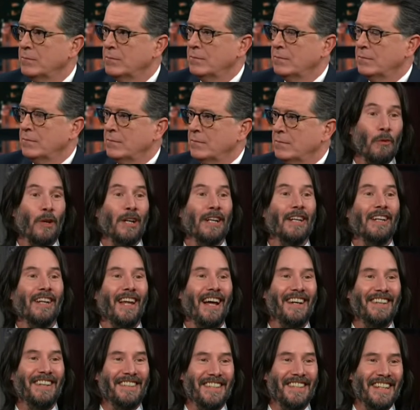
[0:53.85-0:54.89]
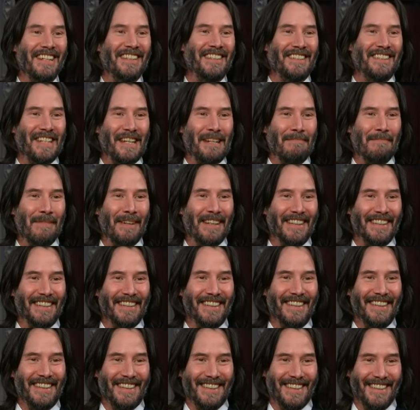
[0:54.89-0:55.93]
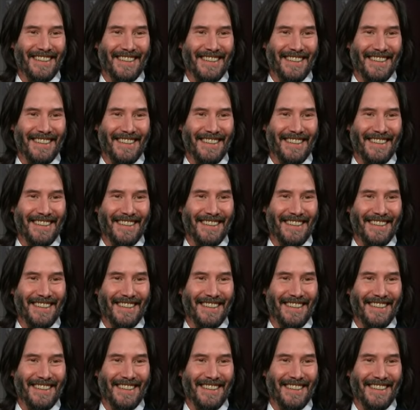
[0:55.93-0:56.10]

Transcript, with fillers: A reluctant, a small, demon. a small